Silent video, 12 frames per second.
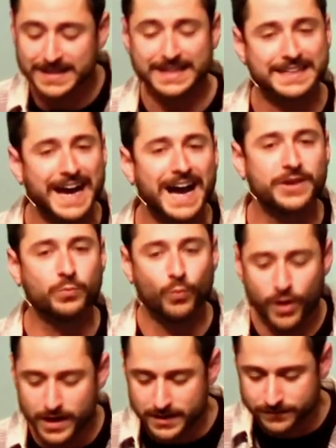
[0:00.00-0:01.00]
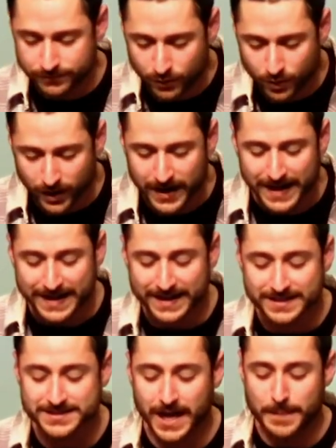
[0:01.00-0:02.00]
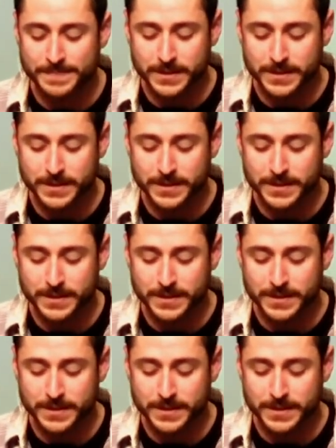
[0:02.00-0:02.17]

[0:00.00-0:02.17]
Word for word: that God wanted for his